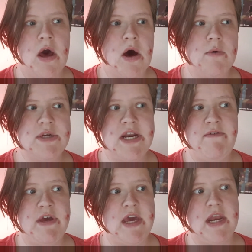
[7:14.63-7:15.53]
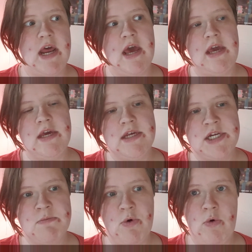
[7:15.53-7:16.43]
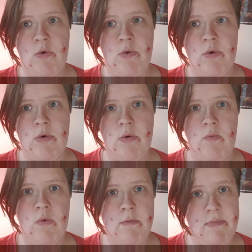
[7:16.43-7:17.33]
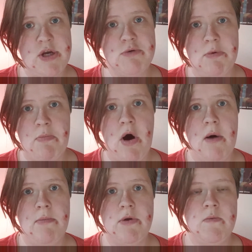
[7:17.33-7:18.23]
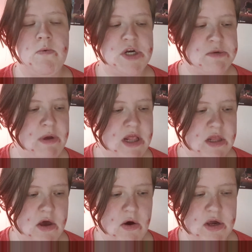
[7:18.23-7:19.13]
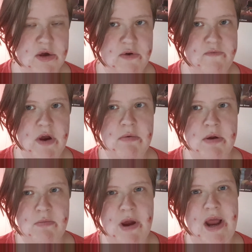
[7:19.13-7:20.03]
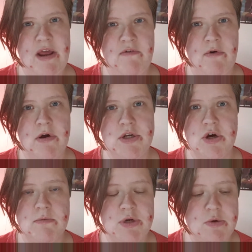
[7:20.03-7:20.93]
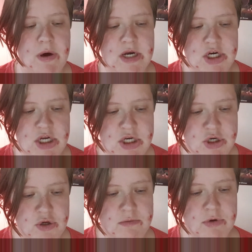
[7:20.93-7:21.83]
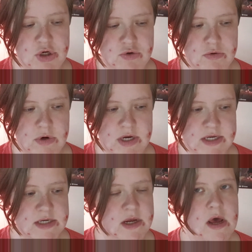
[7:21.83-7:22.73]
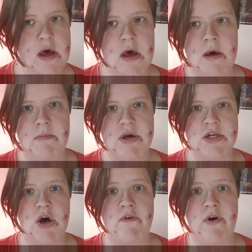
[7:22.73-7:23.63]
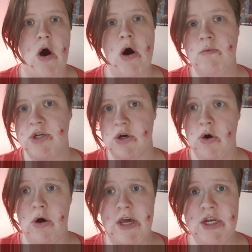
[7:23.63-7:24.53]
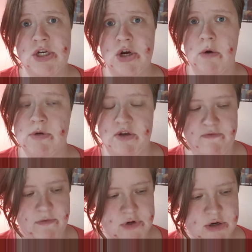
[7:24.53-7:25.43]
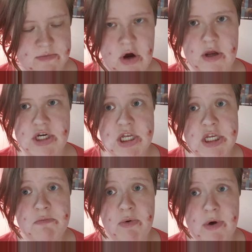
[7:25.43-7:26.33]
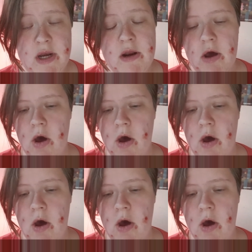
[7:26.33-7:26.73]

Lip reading: I was living in a small 1-bedroom apartment, which meant that I could very rarely find time to actually do my drawings. Because either I was at college, I was at full-time college at this point,